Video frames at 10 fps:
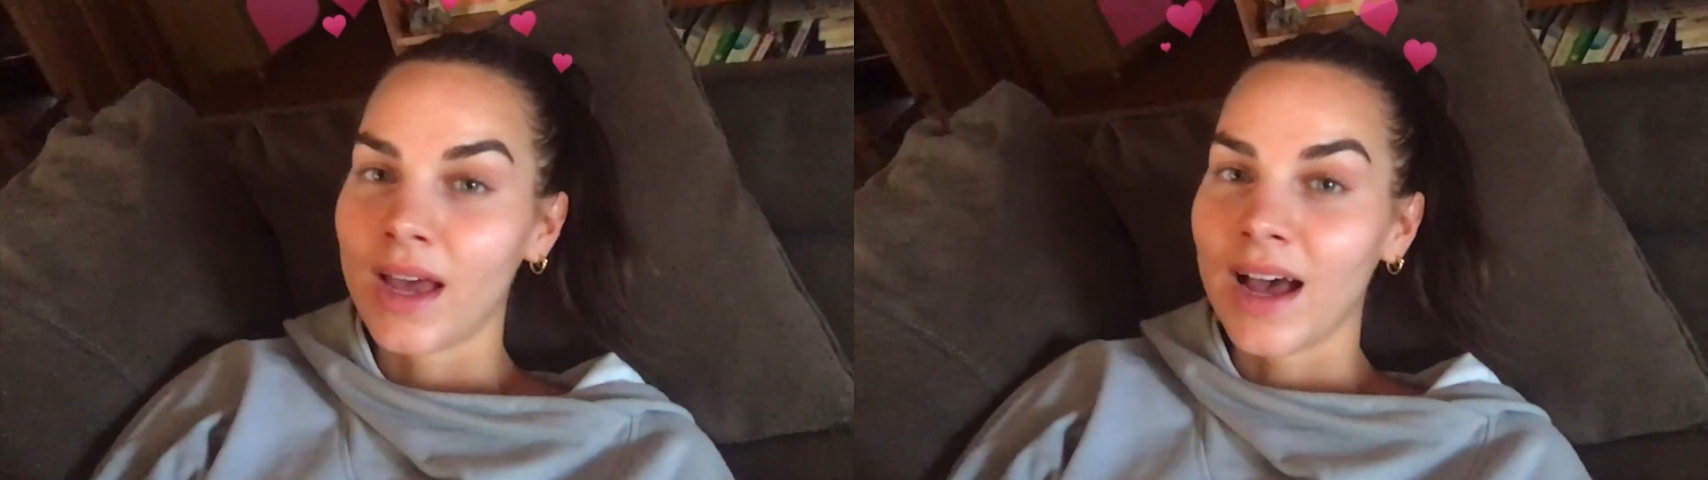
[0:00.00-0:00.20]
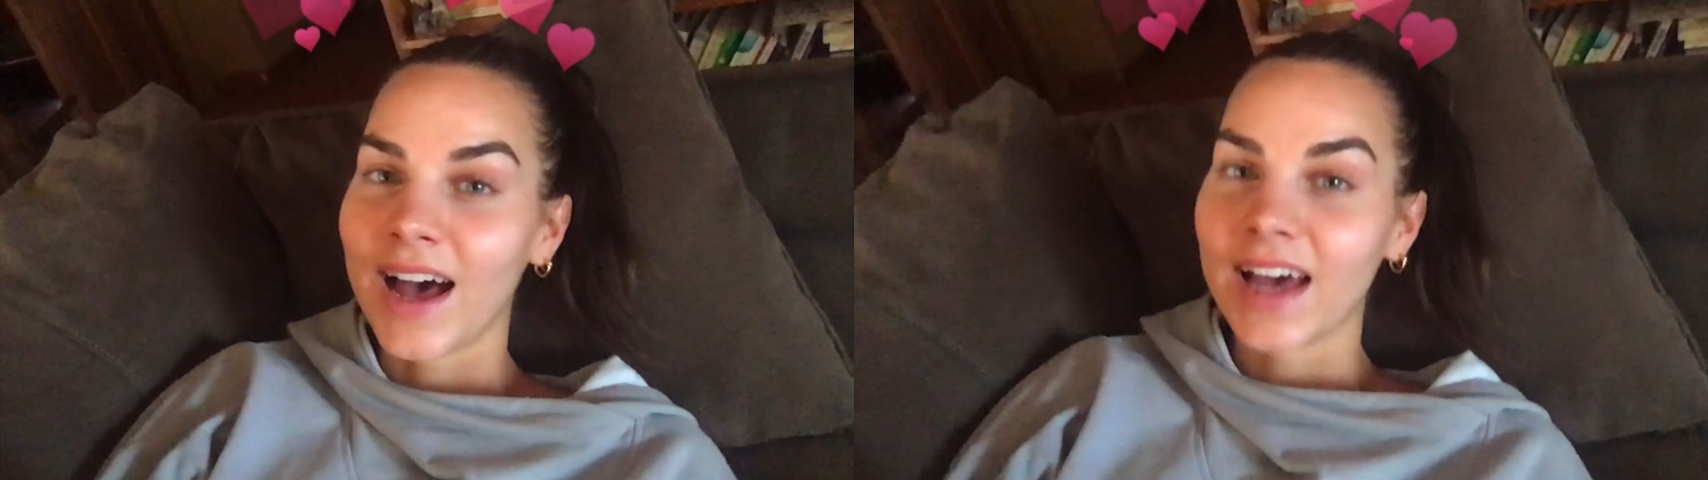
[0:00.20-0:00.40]

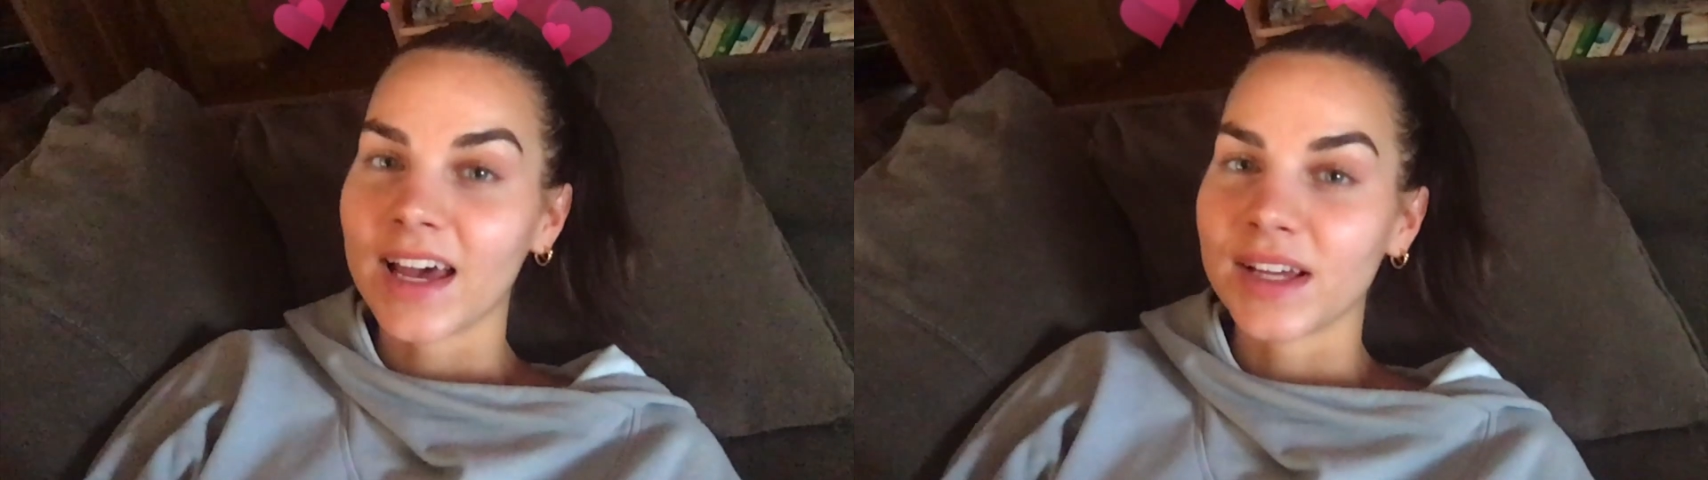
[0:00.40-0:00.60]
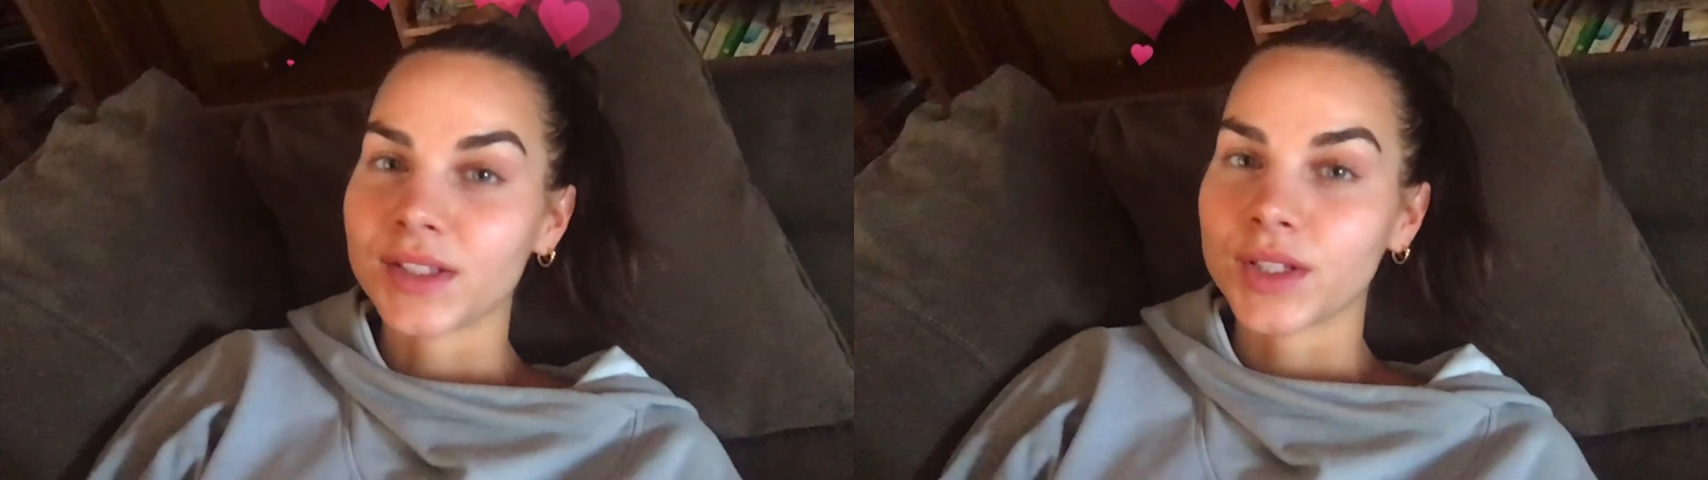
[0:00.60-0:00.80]
Hi
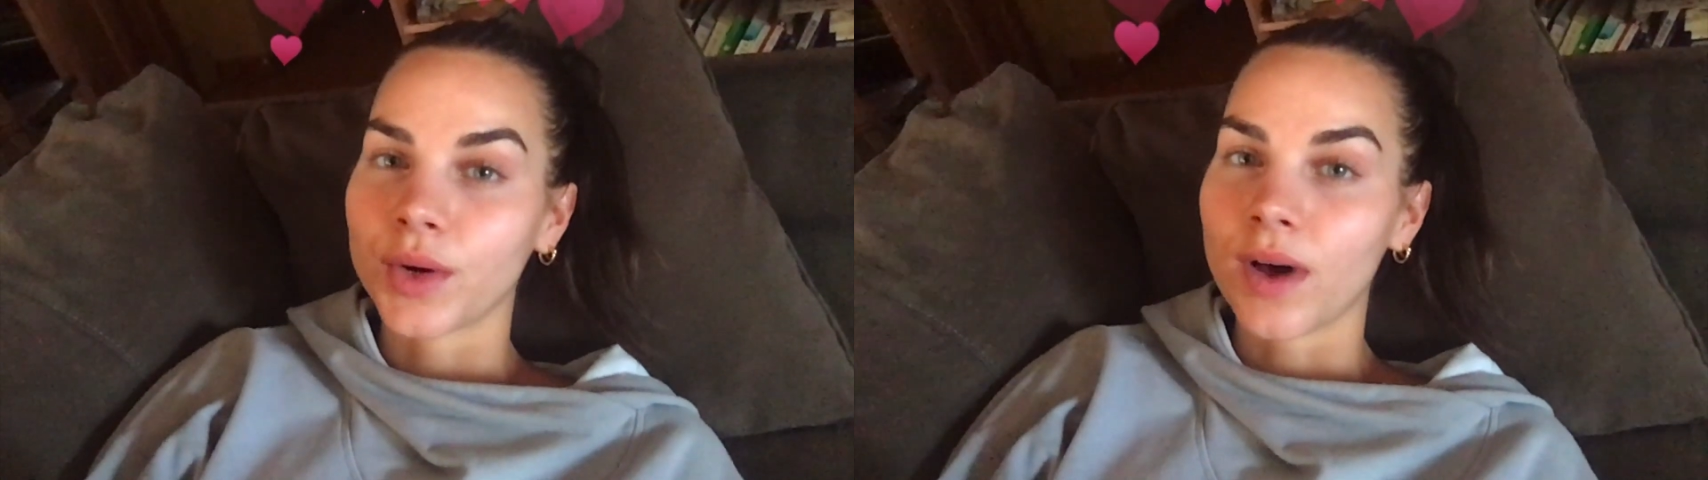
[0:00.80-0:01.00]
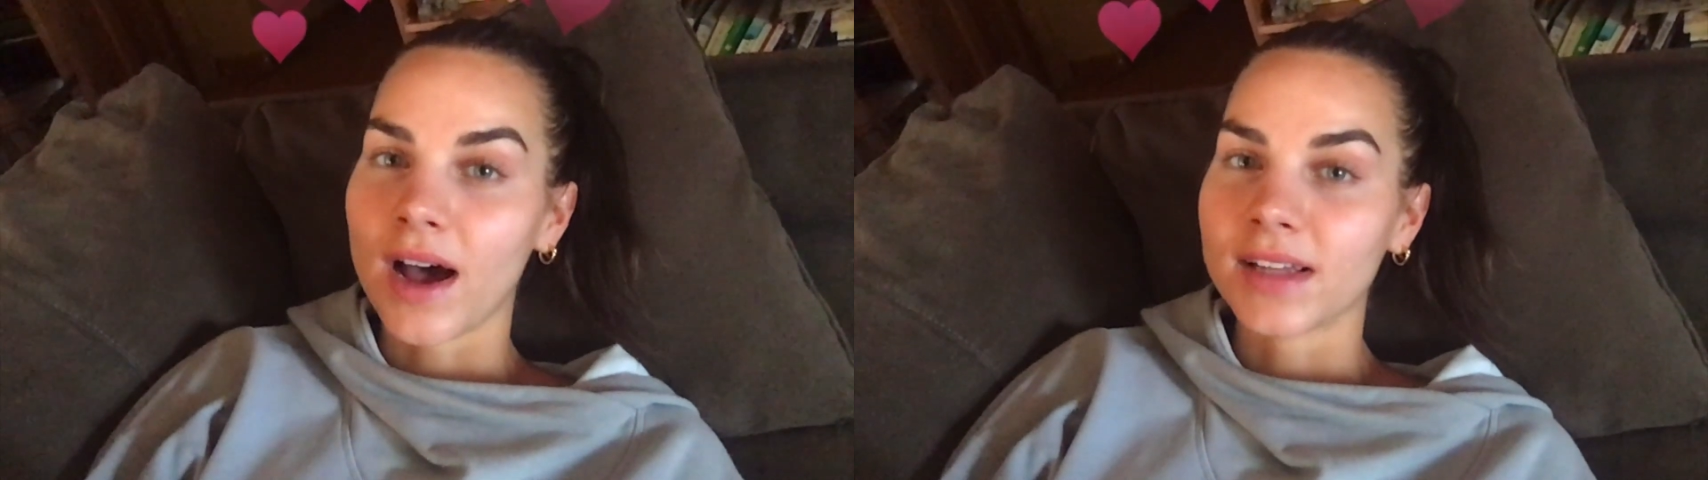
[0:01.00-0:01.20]
guys, so
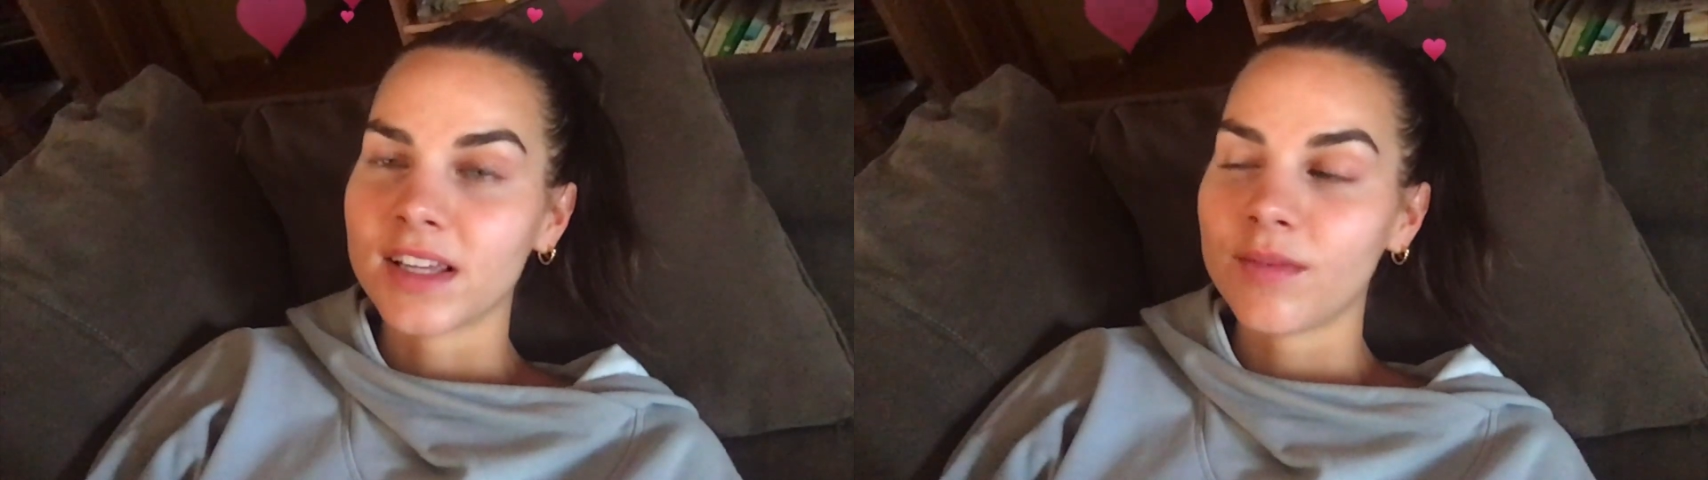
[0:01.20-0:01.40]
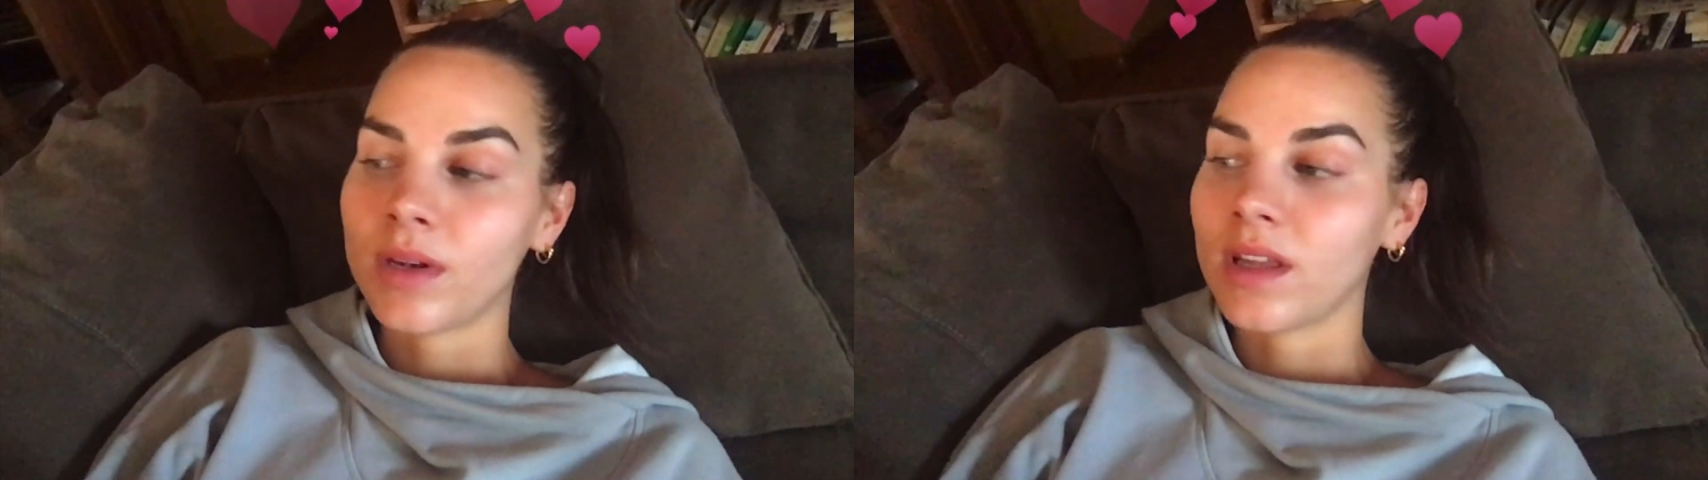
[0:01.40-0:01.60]
as I've been